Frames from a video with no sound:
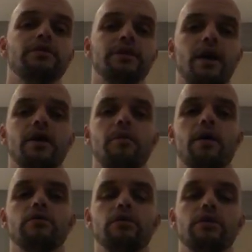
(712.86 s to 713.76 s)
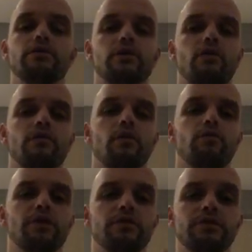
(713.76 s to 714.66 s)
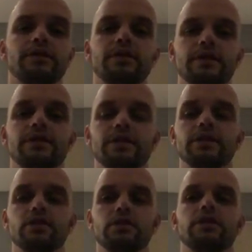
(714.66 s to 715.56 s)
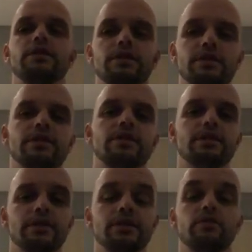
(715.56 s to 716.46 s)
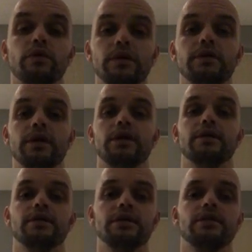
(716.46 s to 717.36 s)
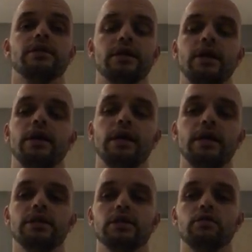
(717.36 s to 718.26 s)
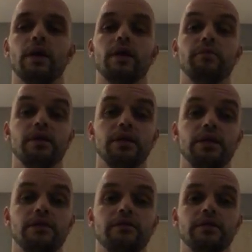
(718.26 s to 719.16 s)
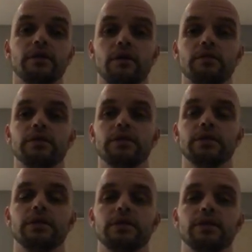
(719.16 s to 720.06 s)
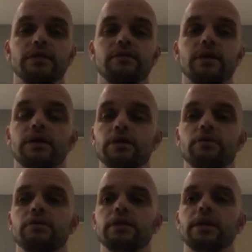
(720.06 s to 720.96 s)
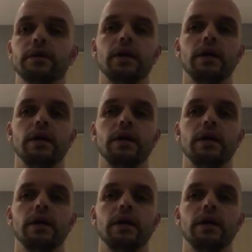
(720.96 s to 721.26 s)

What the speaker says: talk about nucleus overall, because this is the real thing. This is what I believe, you know. This is fucking cool thing.